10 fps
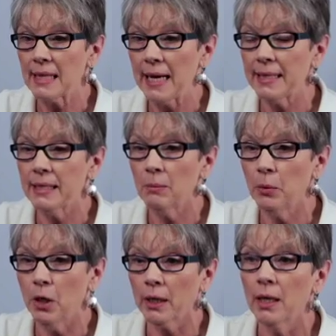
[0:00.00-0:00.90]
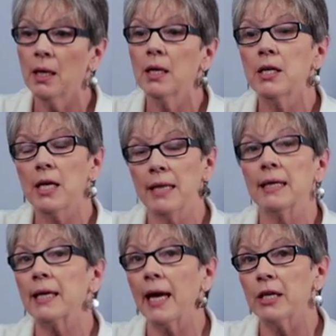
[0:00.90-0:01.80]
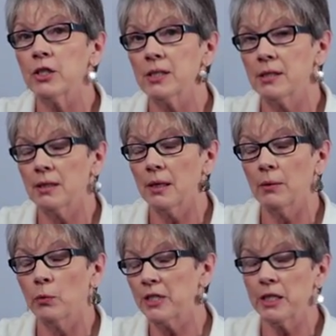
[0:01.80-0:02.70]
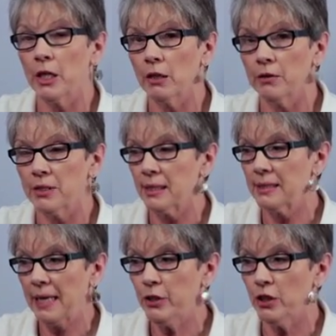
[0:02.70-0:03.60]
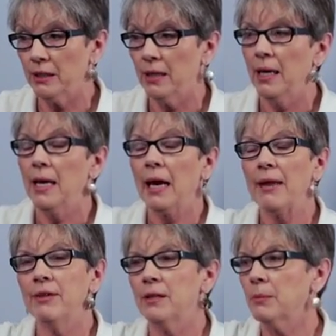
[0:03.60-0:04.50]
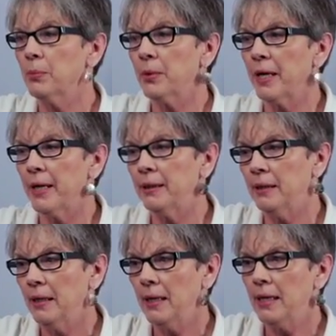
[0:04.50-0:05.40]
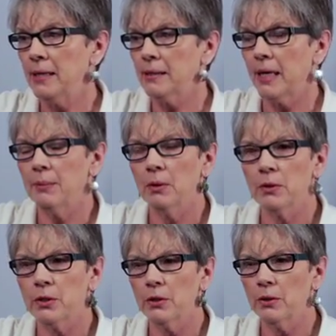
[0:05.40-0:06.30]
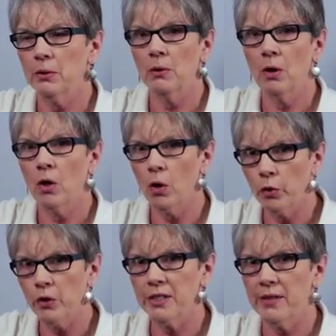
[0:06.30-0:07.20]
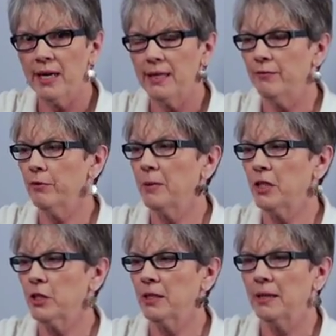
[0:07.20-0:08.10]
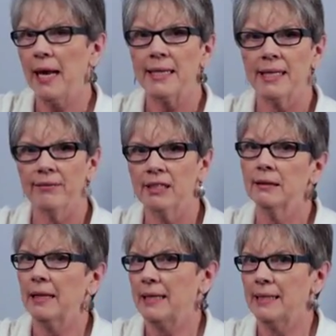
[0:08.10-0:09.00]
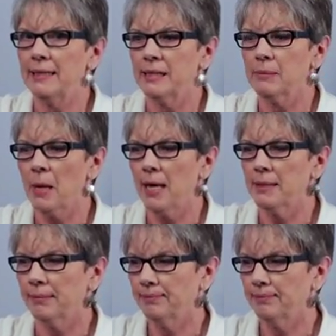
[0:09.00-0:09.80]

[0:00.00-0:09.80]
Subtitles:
night in a book, and it catches the reticular's attention, and then the brain is able to hold on to that information and give it a landing spot.